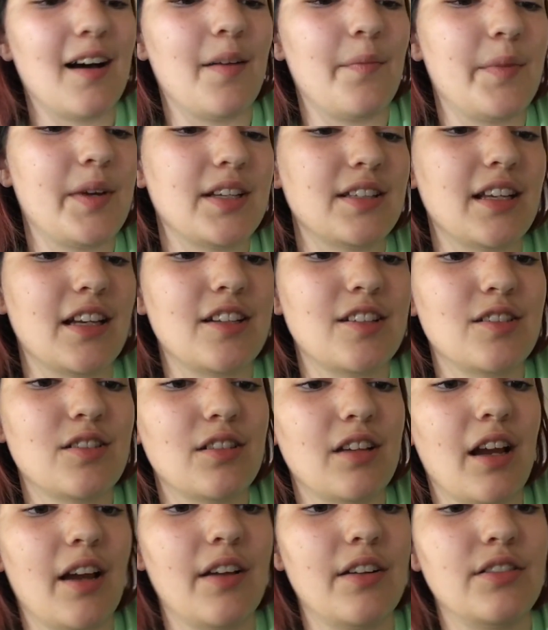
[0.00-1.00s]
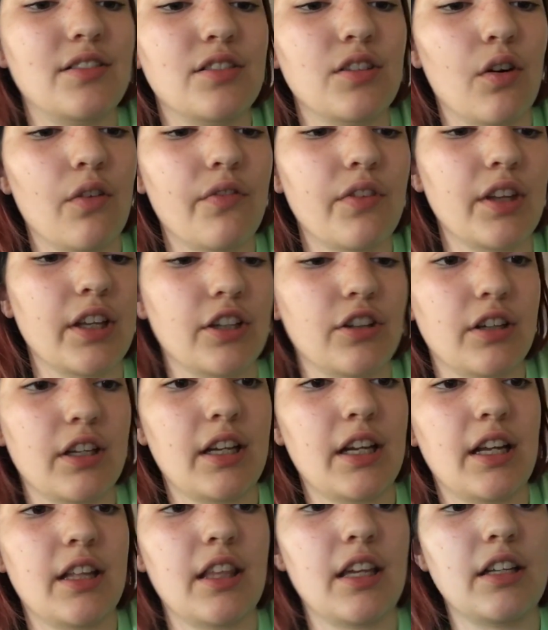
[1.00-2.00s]
Because I don't feel like cooking
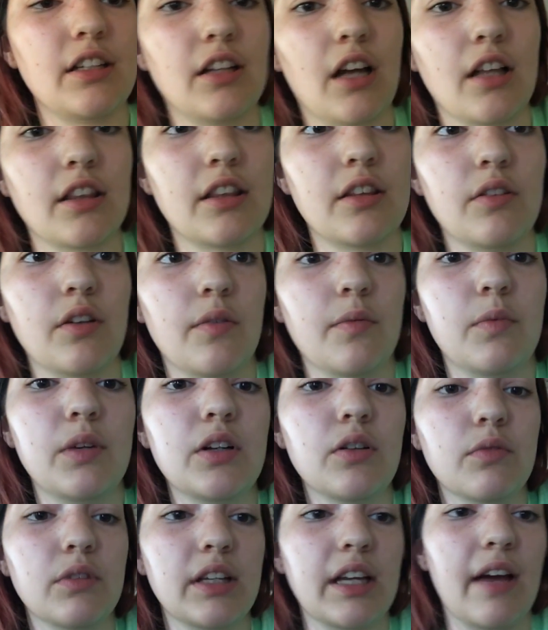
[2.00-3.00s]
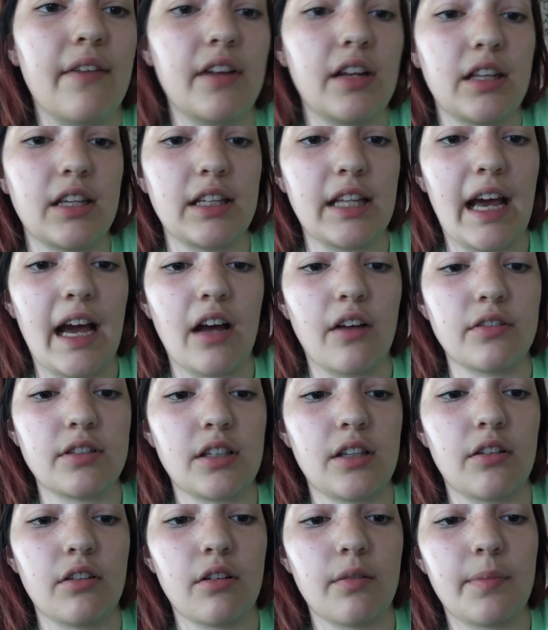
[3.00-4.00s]
anything. We don't really have anything in the house
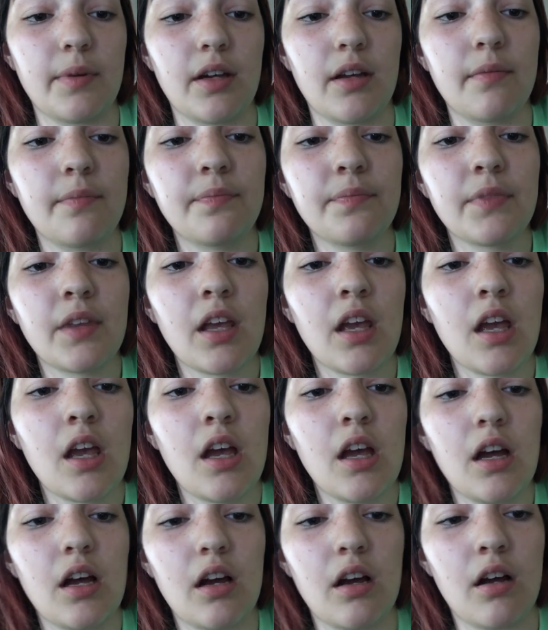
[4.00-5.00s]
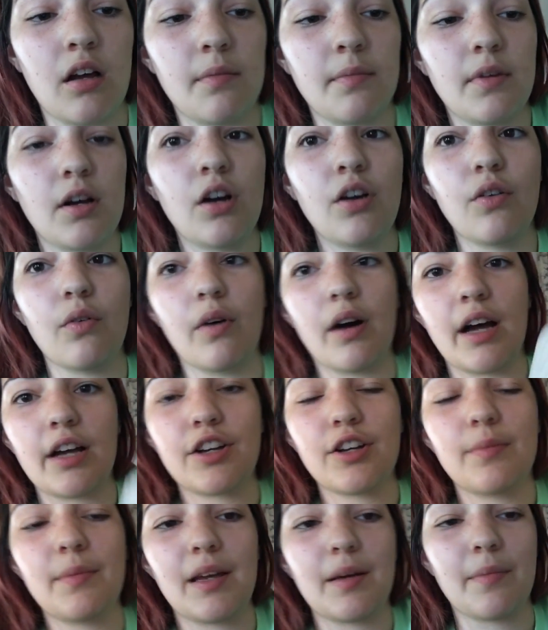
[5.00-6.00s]
either, but, I
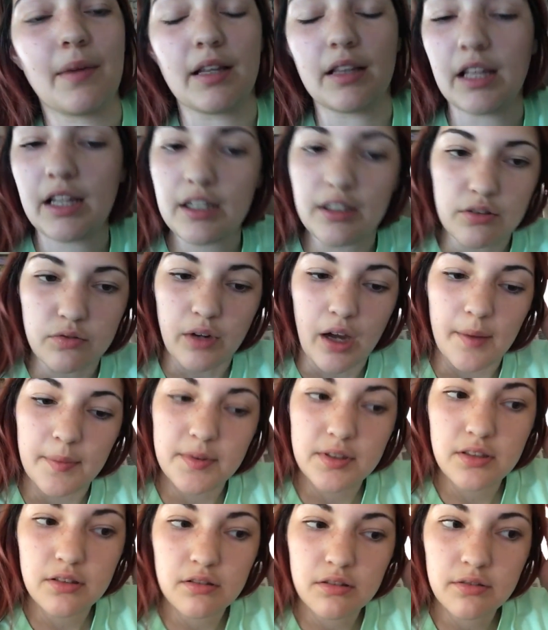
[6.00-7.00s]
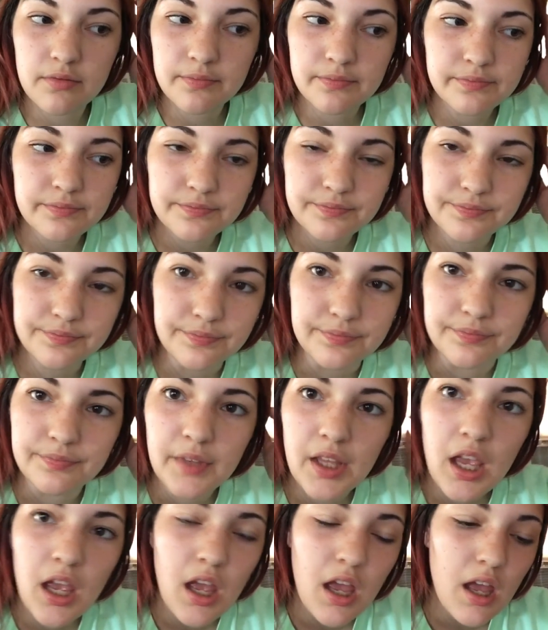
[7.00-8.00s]
could make my lettuce wraps.
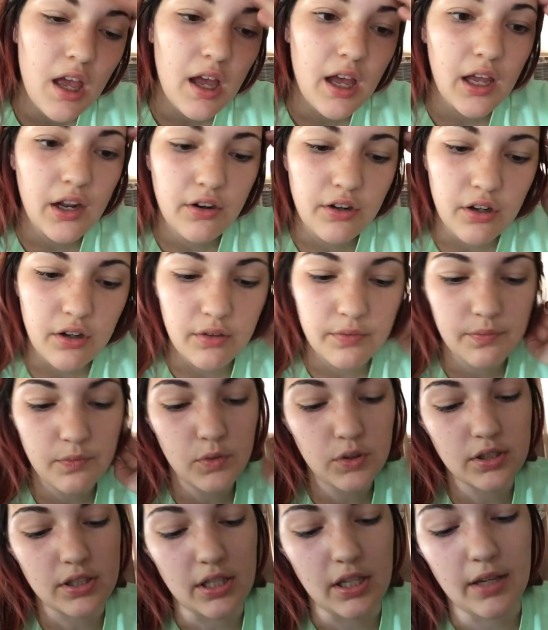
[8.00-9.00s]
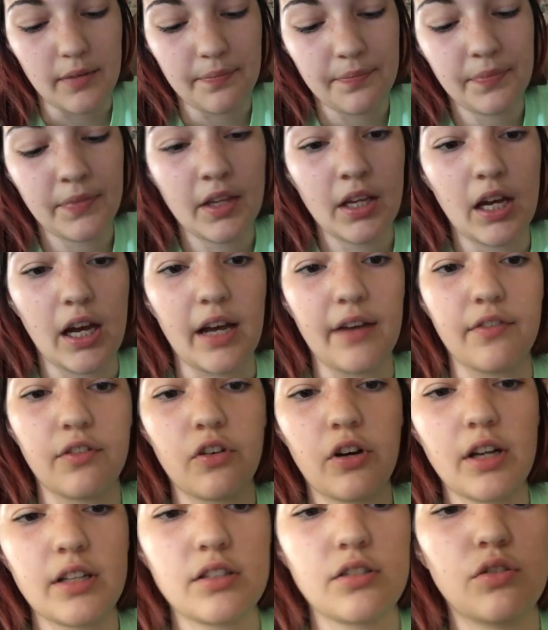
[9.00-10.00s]
I don't know, we'll see. I have
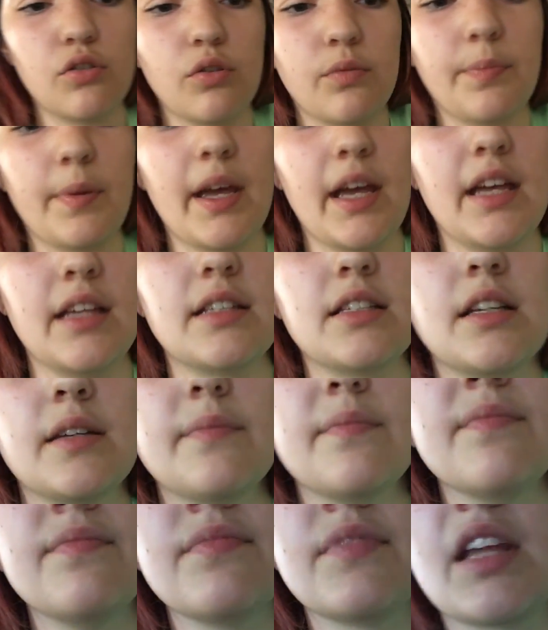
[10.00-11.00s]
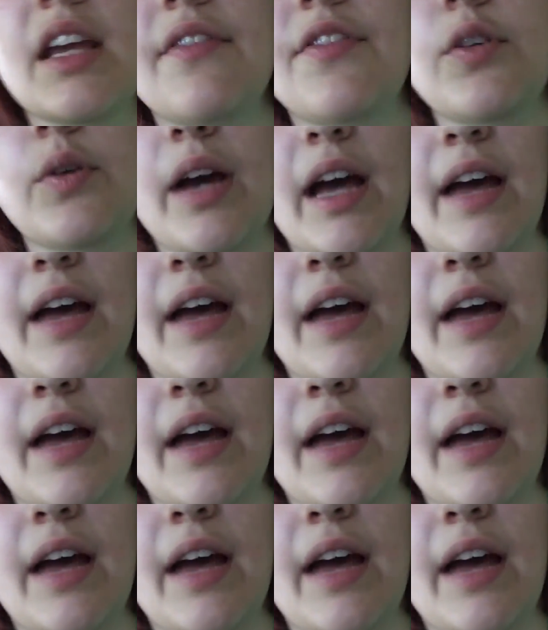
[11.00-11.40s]
Crest toothpaste. If you